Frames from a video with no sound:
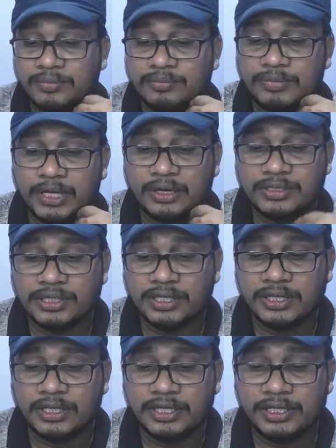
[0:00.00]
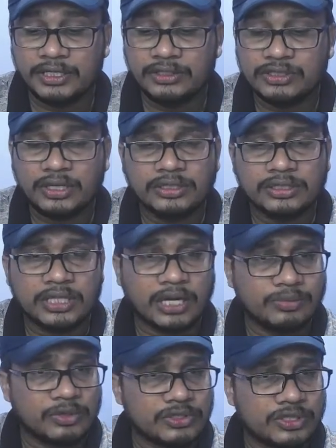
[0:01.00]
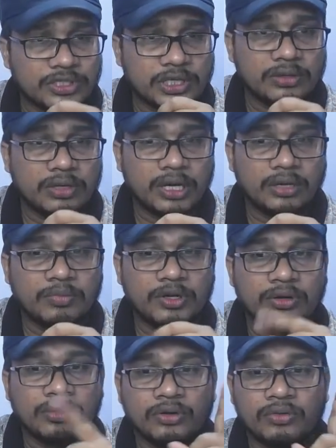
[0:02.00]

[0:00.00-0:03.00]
Because he is a third person singular number,